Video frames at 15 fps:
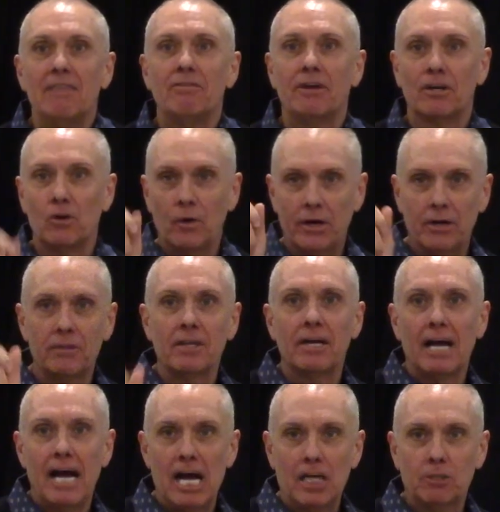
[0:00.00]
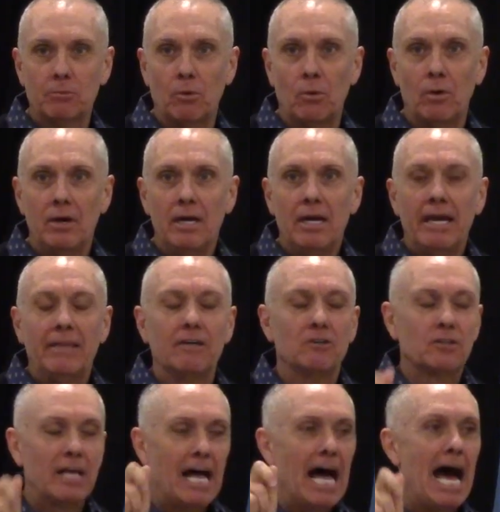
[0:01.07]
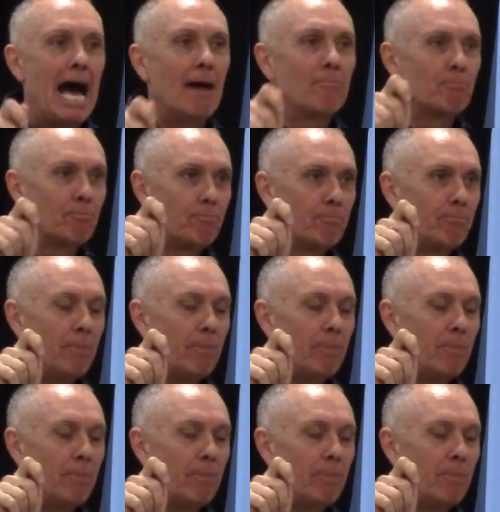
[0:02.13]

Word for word: they're going to hear the gospel, and there's a high